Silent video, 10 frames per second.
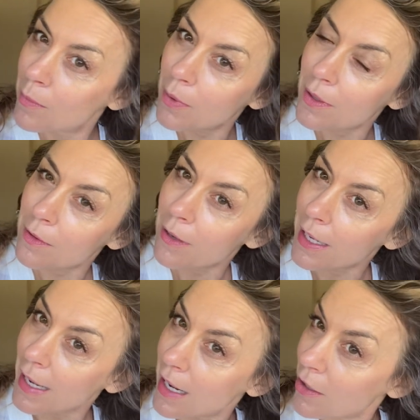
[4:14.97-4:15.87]
Pull it right
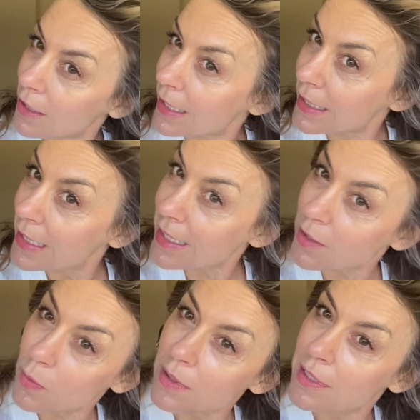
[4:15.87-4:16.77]
out like this.
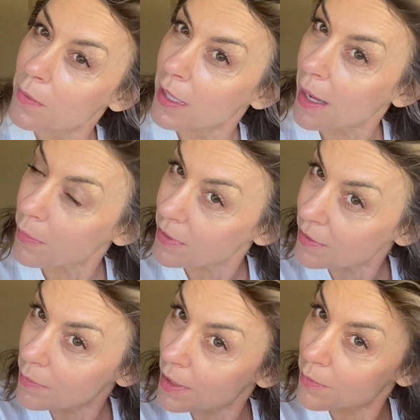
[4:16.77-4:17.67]
We'll see what happens.
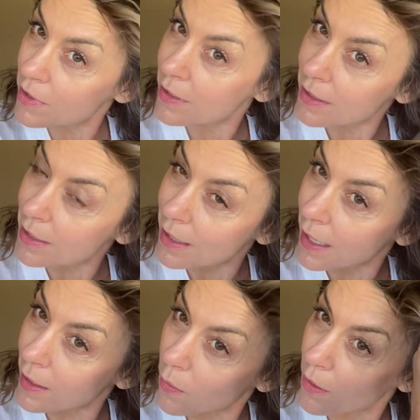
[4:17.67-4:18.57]
Sometimes you look a little
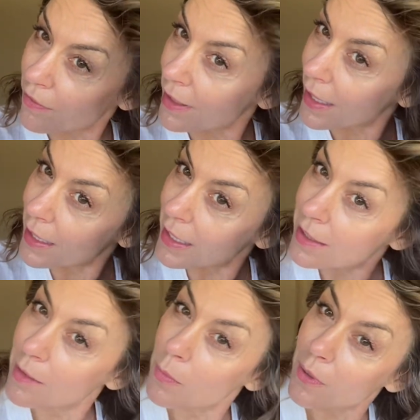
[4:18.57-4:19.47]
like Orphan Annie in
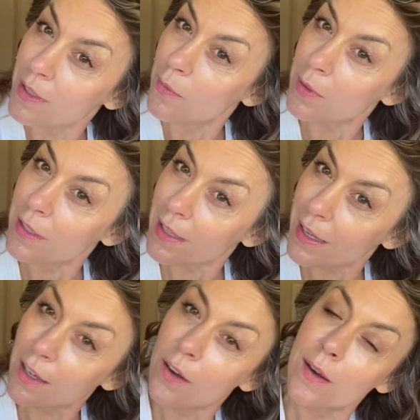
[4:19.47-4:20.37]
the morning when you
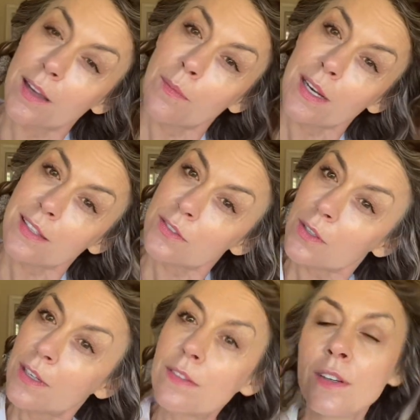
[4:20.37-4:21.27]
get going, but it sort
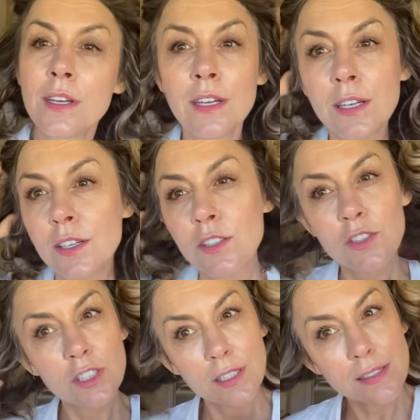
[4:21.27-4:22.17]
of
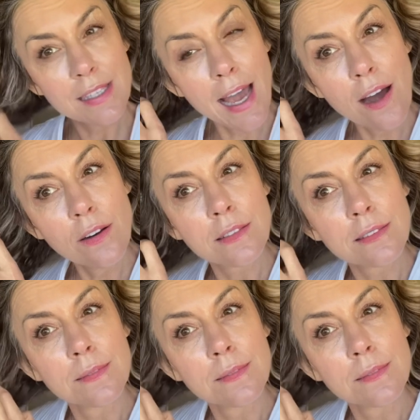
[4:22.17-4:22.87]
chills out.